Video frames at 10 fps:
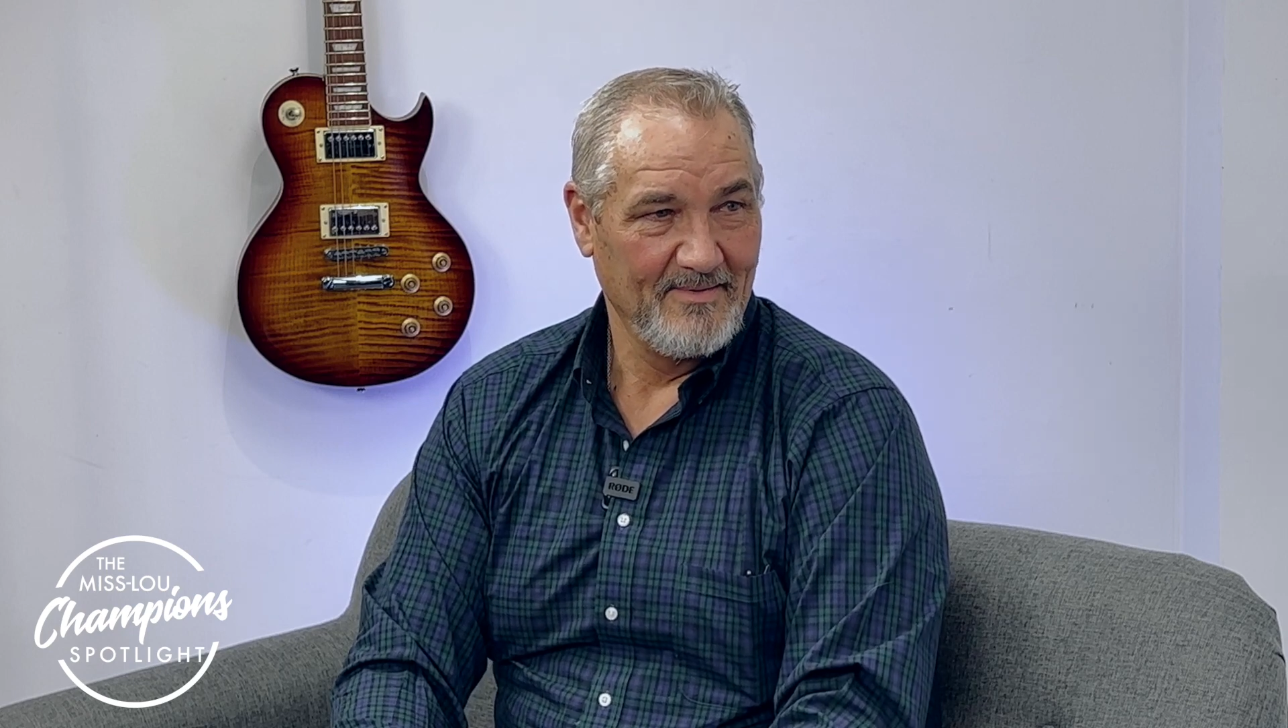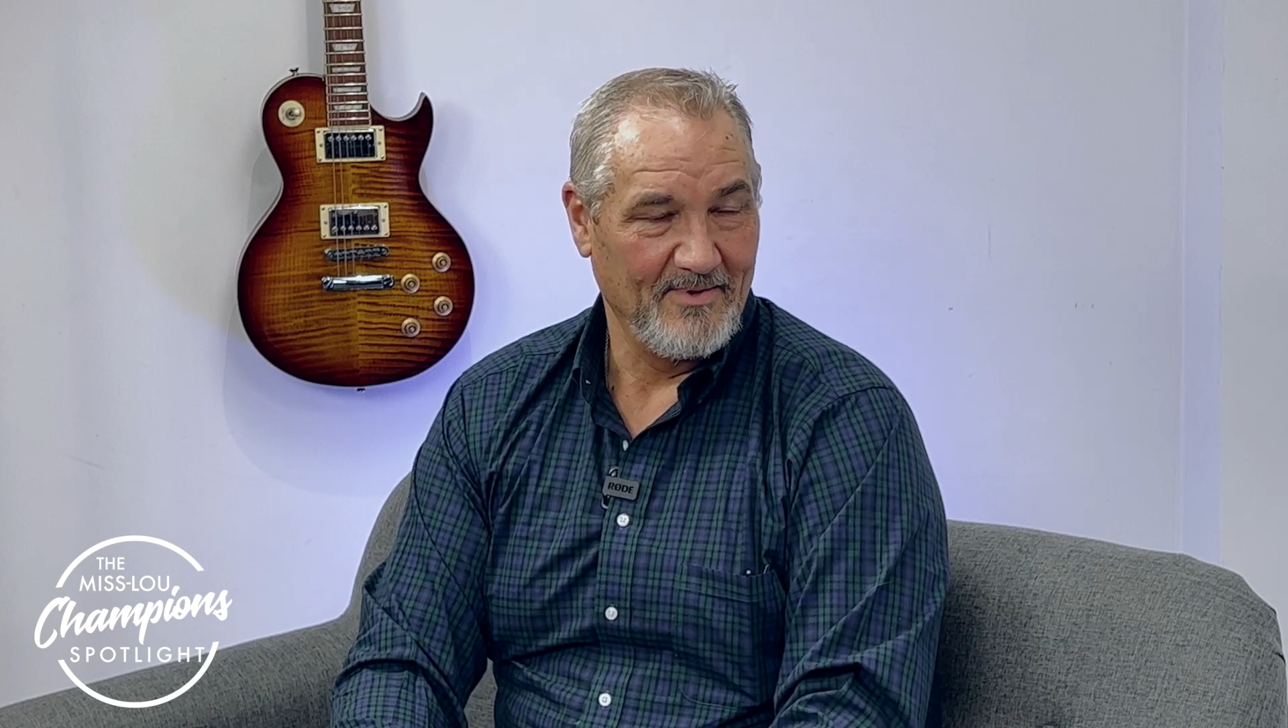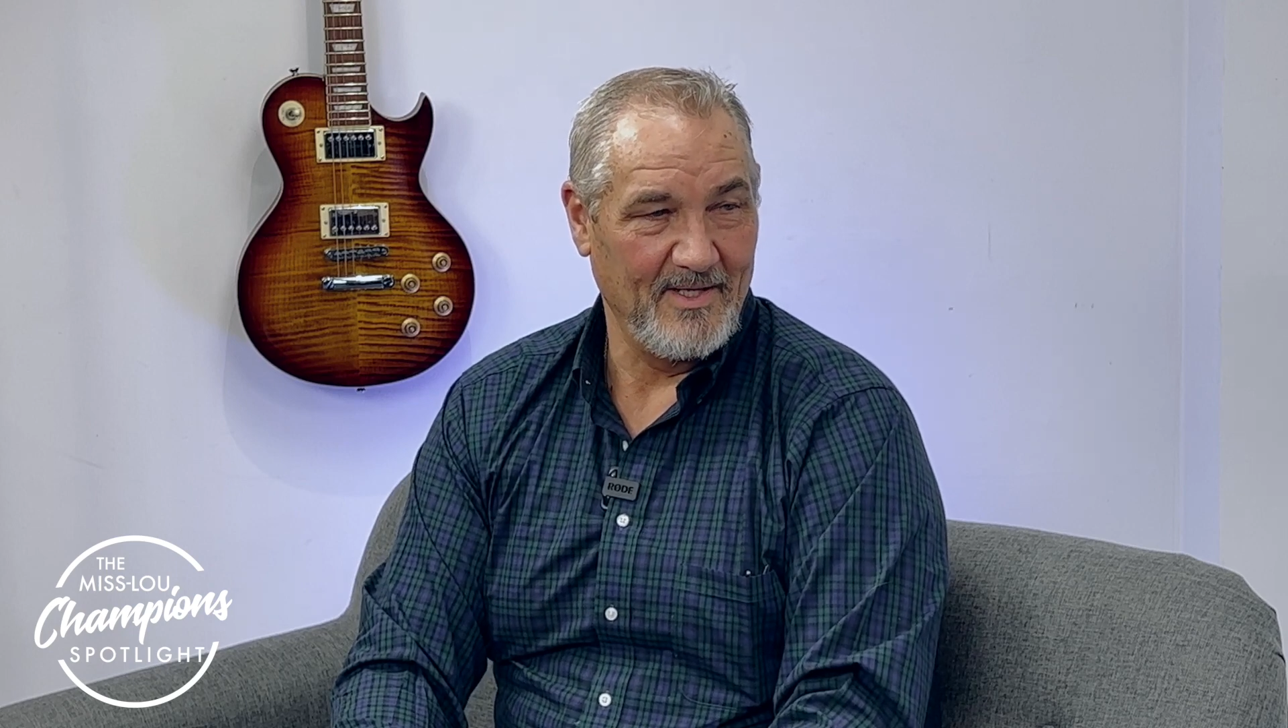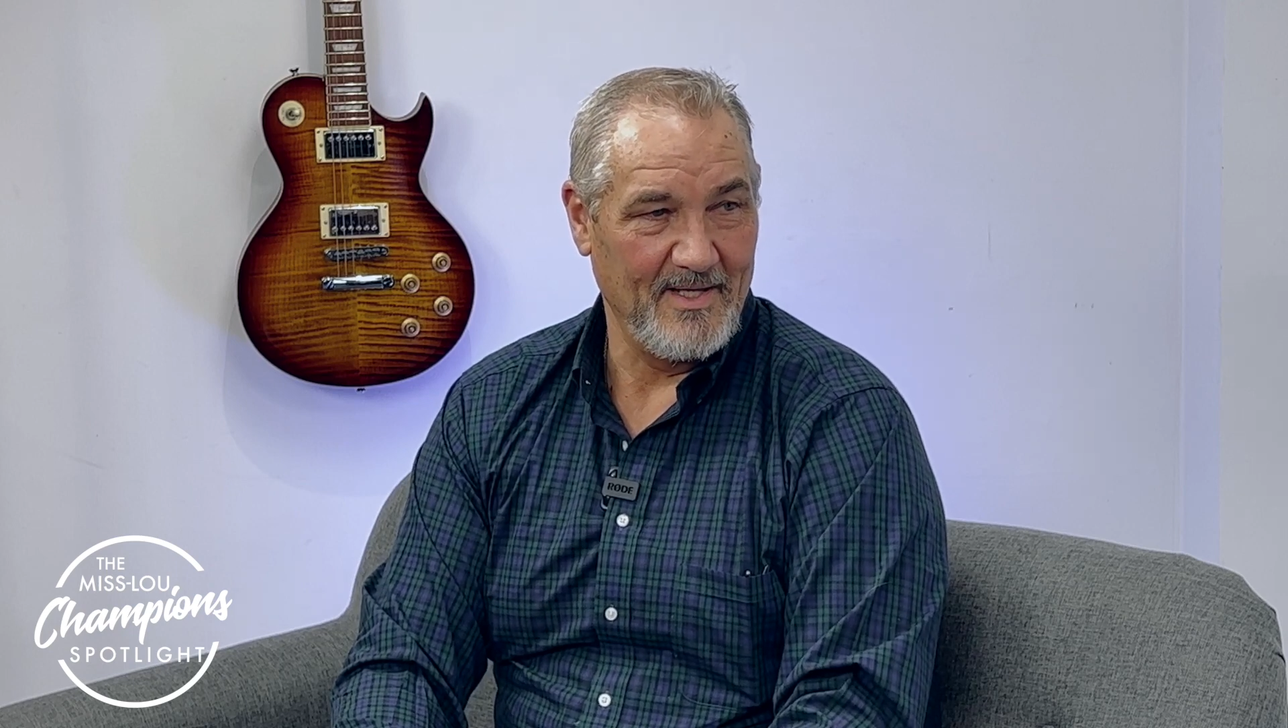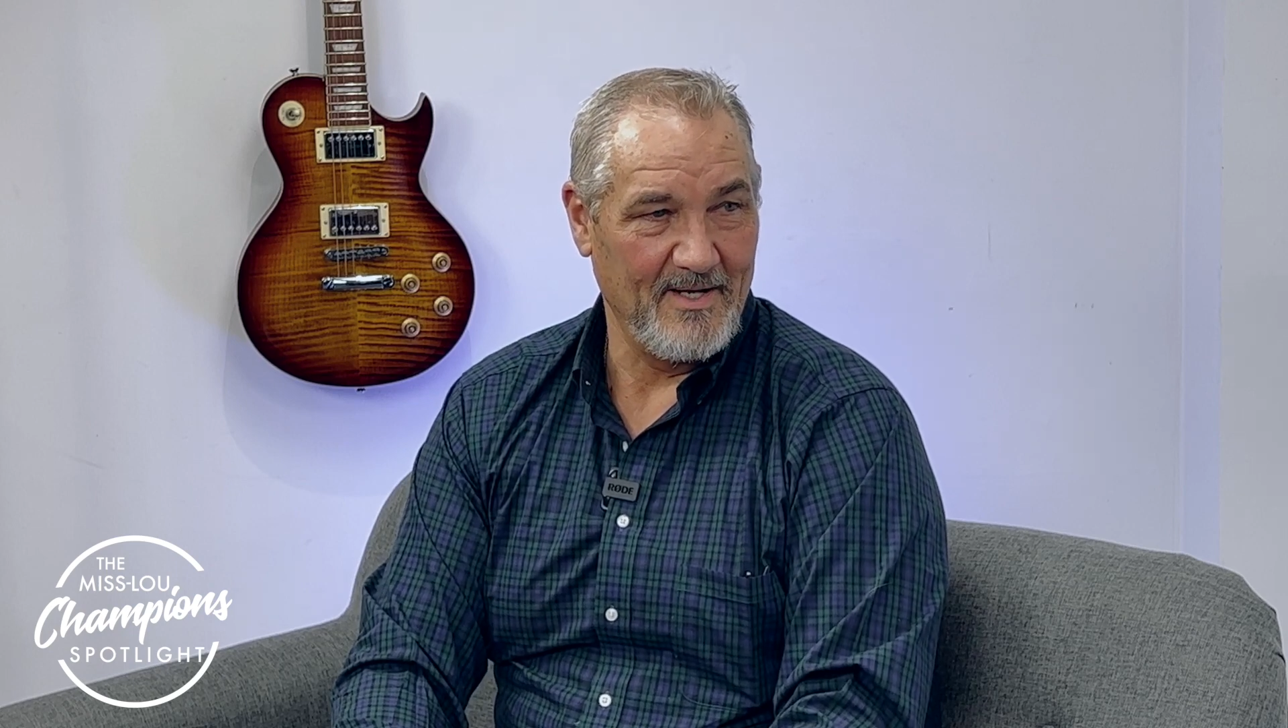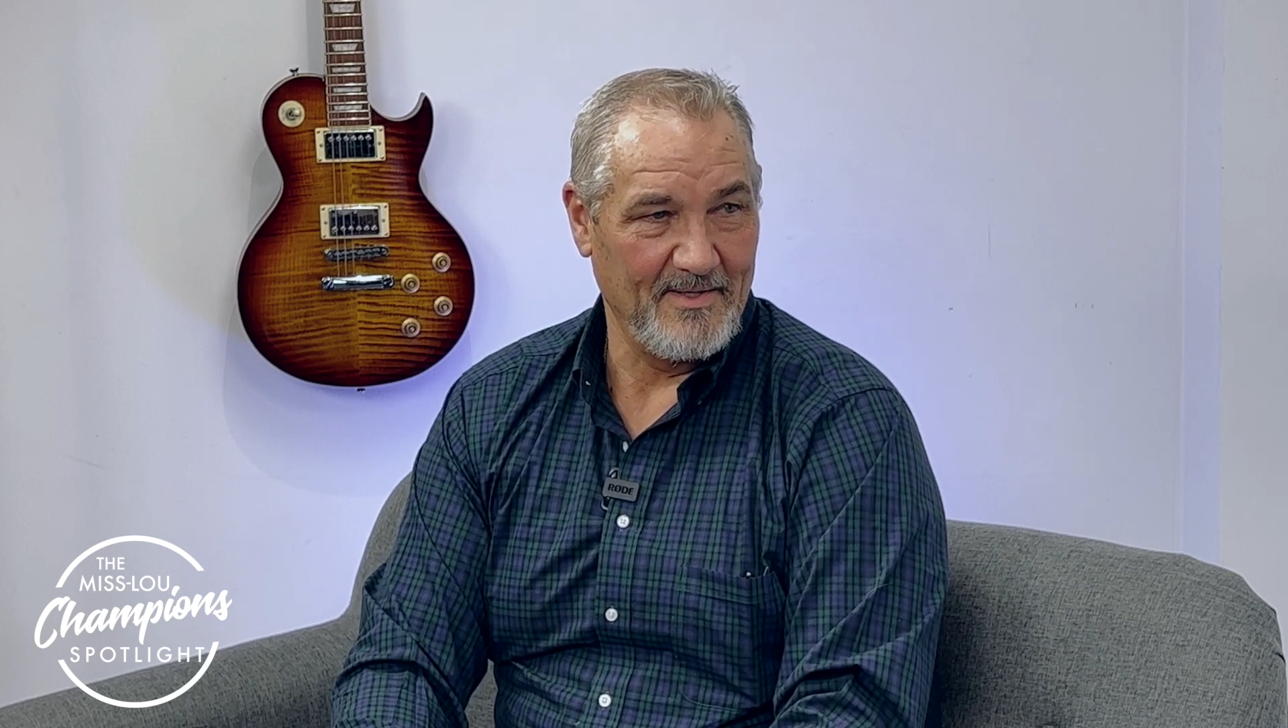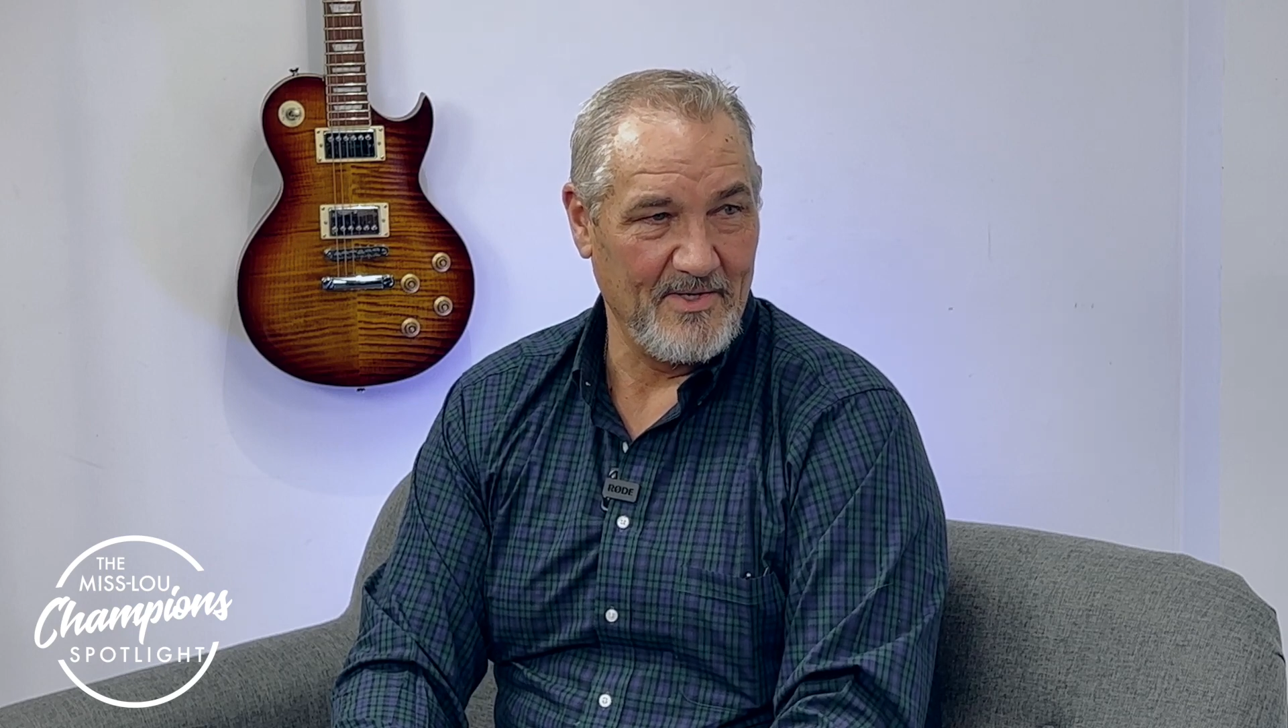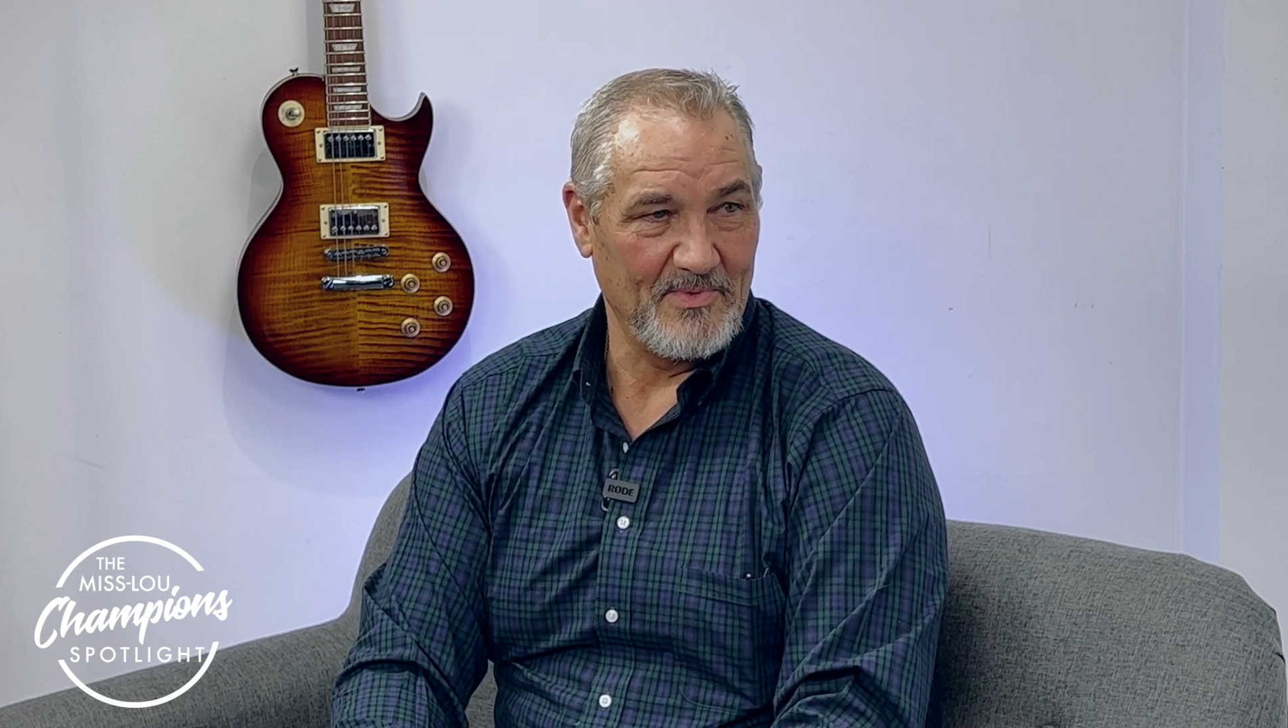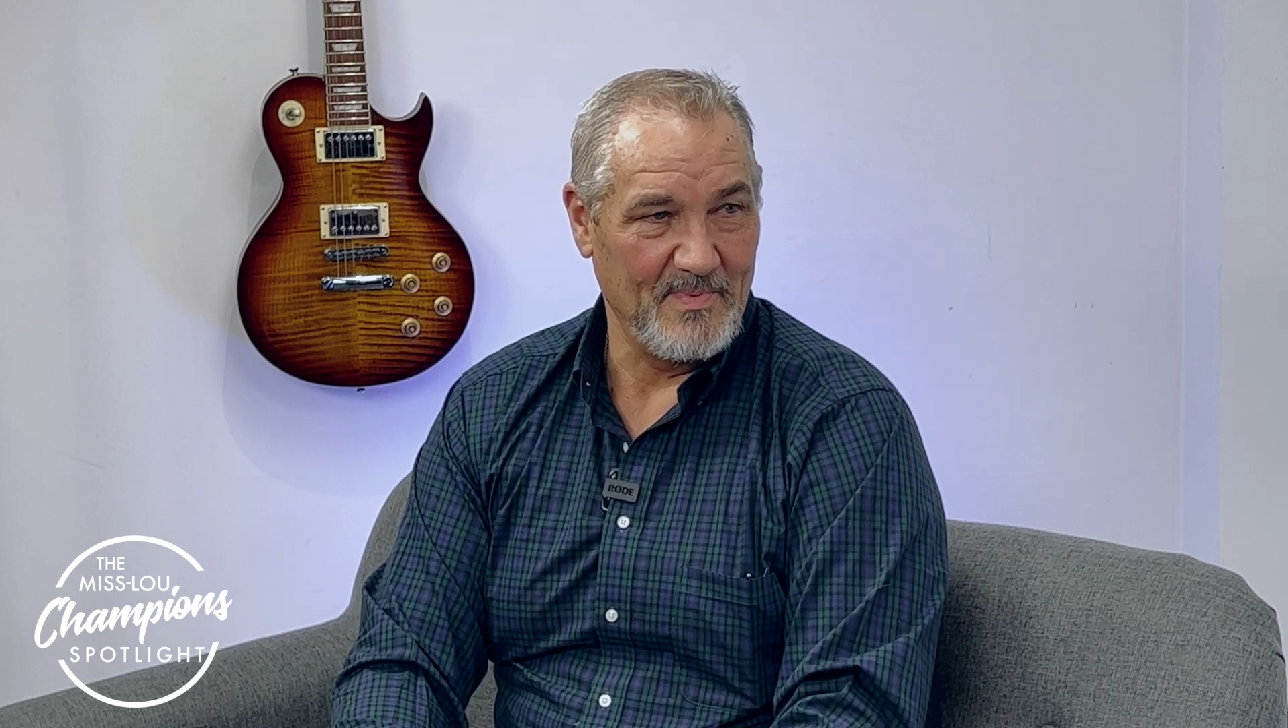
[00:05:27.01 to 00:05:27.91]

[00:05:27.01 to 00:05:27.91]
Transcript: really introduce